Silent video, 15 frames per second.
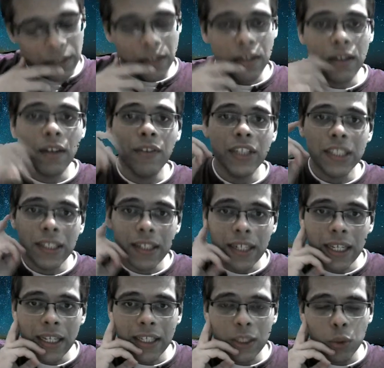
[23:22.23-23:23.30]

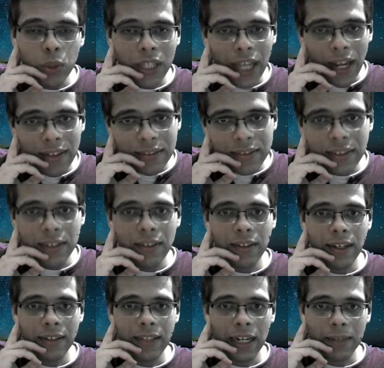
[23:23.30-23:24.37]
Wizardry, you can still
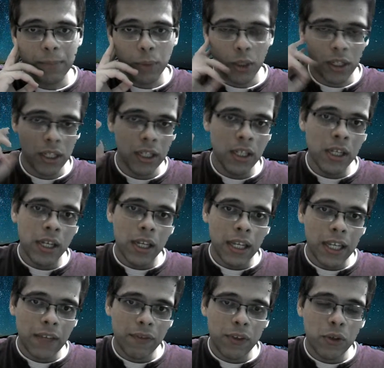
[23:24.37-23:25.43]
read that book.
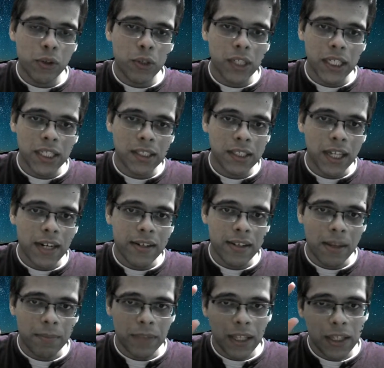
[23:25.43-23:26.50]
If you don't understand
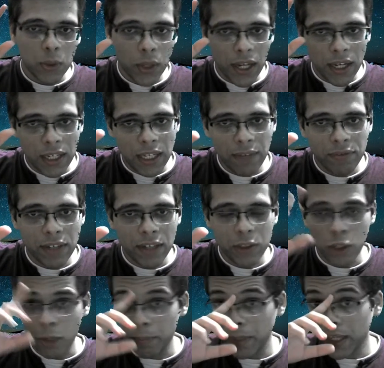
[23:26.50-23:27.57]
something, you can leave that
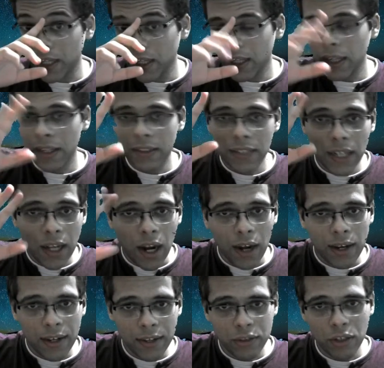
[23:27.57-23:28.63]
topic.
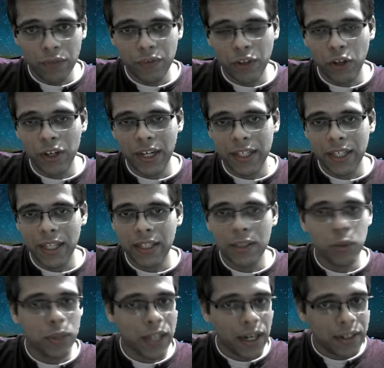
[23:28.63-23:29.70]
Regardless of your rating, you
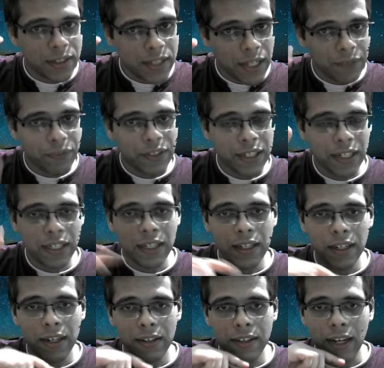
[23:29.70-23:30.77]
can definitely
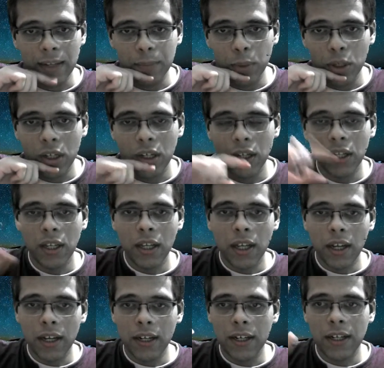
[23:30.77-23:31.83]
read that book.
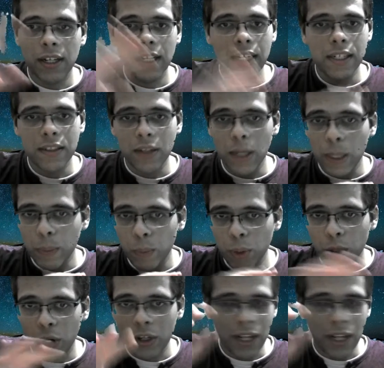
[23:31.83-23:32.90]
It would
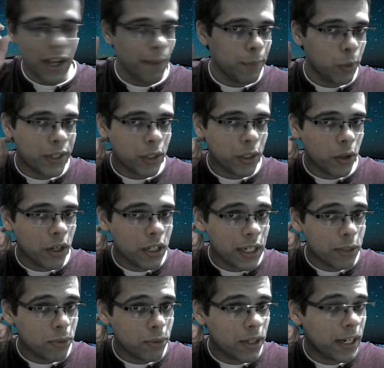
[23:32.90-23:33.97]
not harm you at all.
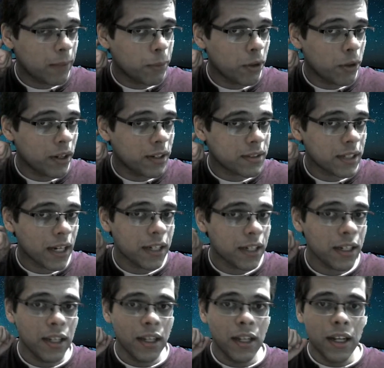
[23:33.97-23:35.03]
It will help you understand.
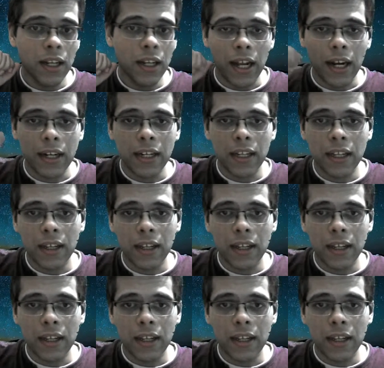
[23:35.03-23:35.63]
And